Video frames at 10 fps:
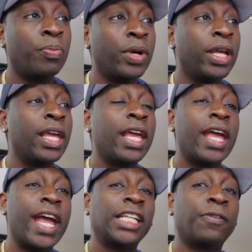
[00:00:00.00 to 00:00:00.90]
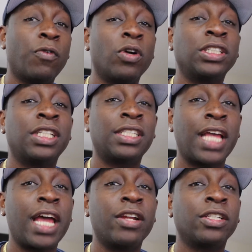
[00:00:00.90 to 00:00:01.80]
but as far as
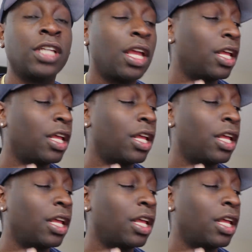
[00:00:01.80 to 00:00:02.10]
designers,